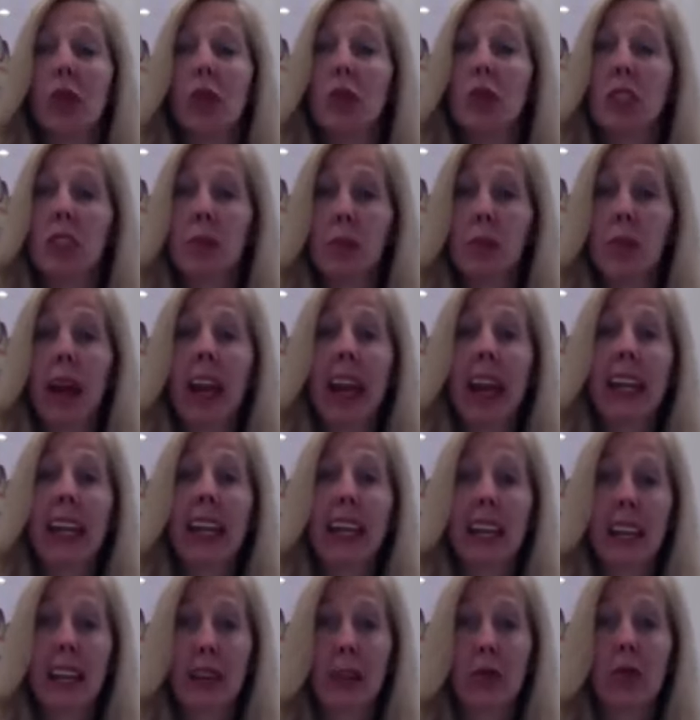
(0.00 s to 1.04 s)
reducing
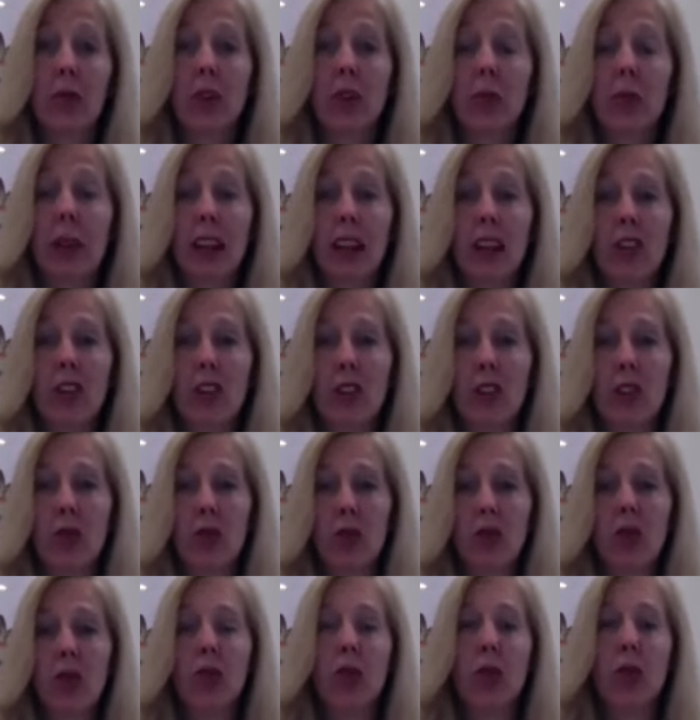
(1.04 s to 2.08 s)
pain and inflammation
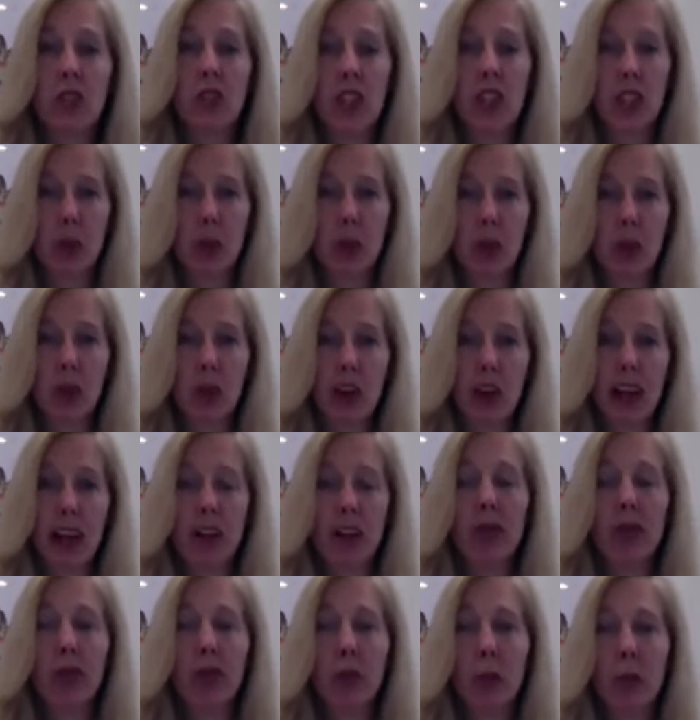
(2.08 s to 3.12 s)
through the foods that you
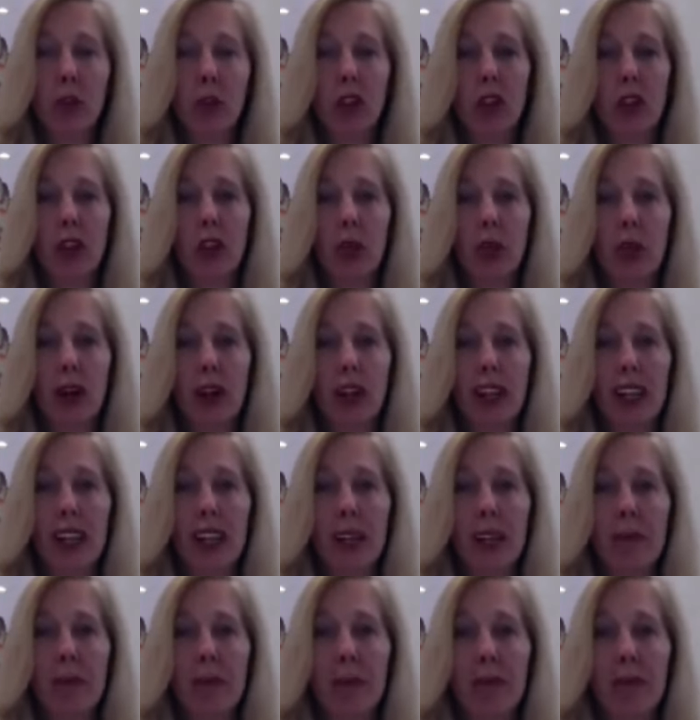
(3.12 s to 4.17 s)
provide for your body.